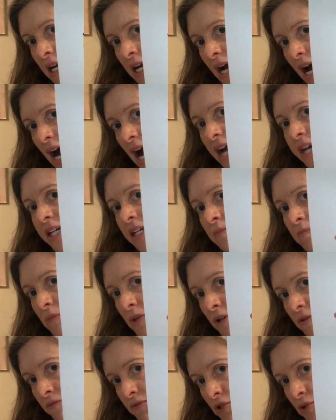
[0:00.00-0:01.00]
I could
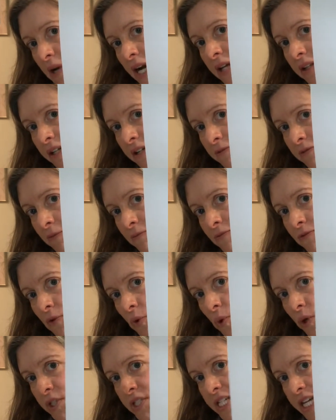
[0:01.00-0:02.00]
move directly from
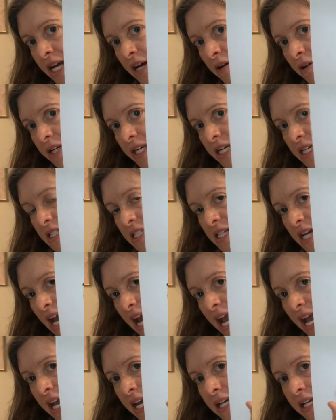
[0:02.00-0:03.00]
4 down into
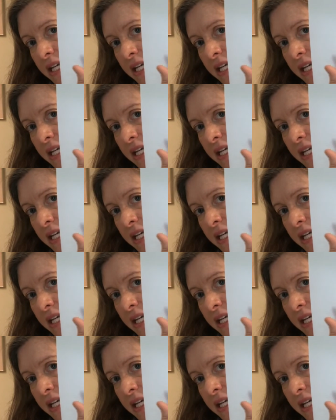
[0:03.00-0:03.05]
8,